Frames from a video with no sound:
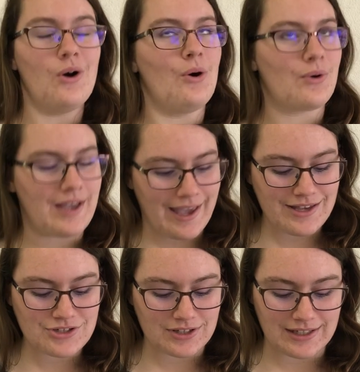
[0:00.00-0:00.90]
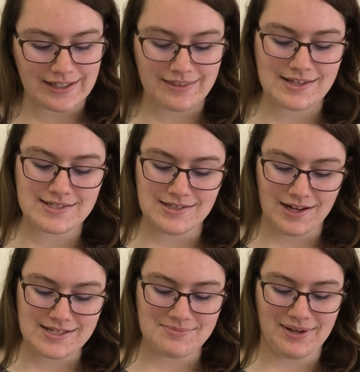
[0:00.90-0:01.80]
Occasionally, this
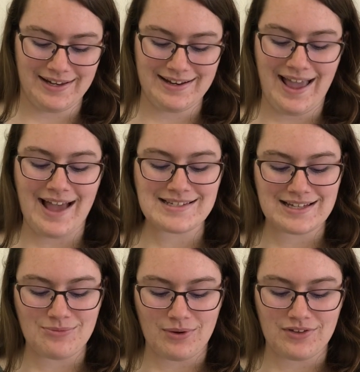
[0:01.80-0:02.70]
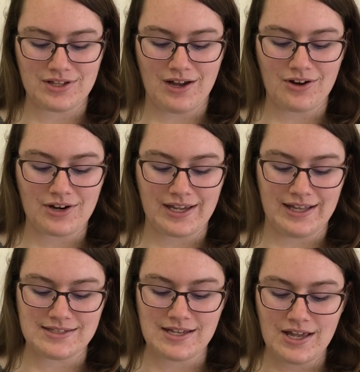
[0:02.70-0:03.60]
does mean asking one of the younger
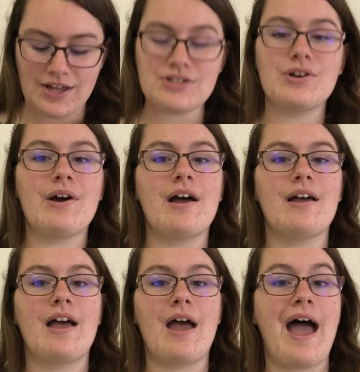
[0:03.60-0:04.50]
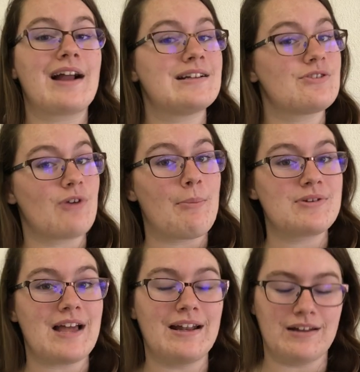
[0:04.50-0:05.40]
kids to act as a
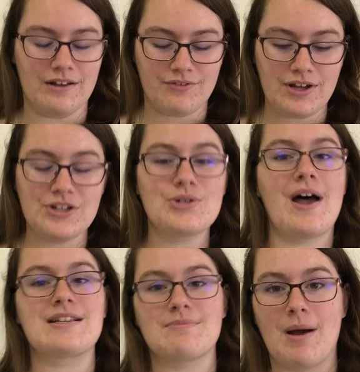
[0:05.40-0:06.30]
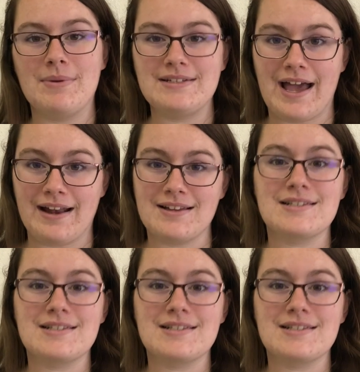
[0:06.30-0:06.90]
representative to ask mom and dad